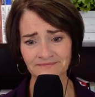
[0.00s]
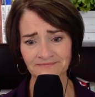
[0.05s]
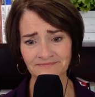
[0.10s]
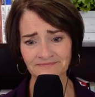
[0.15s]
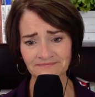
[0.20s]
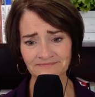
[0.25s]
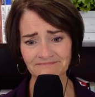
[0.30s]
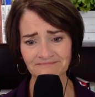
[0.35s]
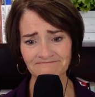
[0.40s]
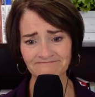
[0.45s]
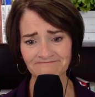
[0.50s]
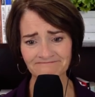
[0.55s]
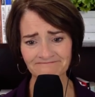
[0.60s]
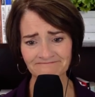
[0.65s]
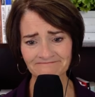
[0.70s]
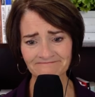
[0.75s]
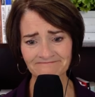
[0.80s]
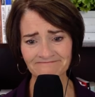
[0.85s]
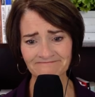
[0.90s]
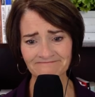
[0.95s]

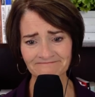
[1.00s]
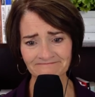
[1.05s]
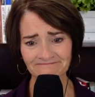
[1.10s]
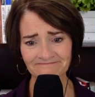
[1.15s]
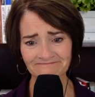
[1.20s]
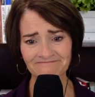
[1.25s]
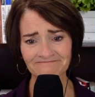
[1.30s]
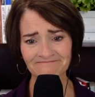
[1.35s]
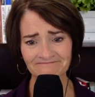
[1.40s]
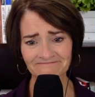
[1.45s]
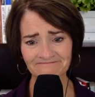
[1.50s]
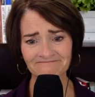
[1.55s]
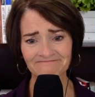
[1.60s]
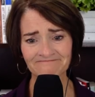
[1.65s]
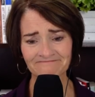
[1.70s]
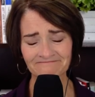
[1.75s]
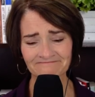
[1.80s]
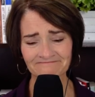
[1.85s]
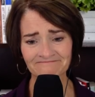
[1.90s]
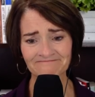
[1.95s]

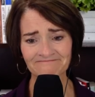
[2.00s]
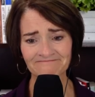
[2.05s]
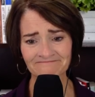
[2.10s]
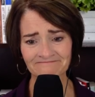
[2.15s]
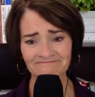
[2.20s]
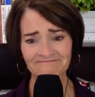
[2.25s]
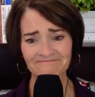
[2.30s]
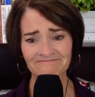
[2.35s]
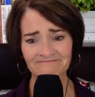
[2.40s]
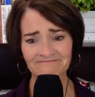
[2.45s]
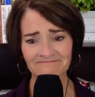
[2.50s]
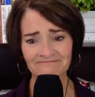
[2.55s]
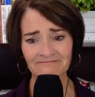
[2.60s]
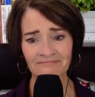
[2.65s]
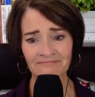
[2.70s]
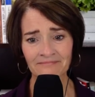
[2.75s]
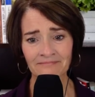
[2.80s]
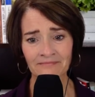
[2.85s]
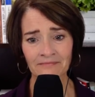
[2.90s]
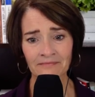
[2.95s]

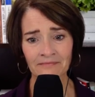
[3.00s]
Nothing is said.